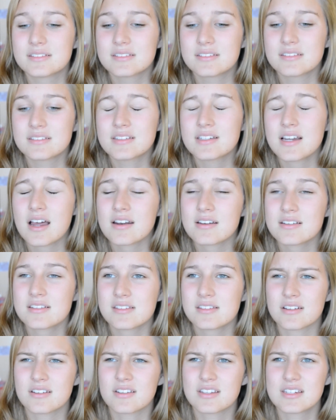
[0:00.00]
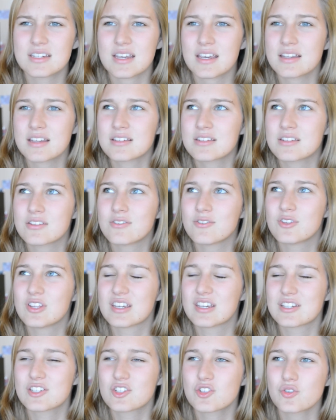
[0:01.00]
not necessarily take to the
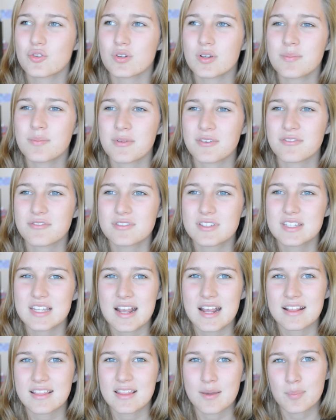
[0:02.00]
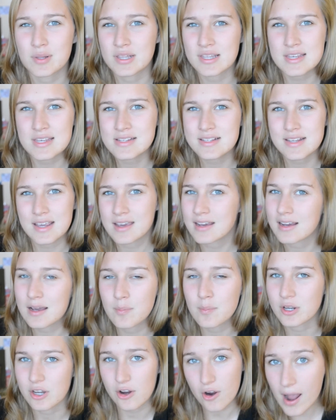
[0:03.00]
extreme of saying that police can't
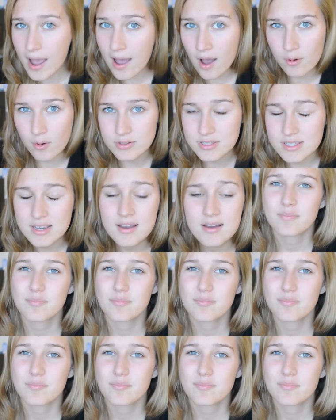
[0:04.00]
come in your house,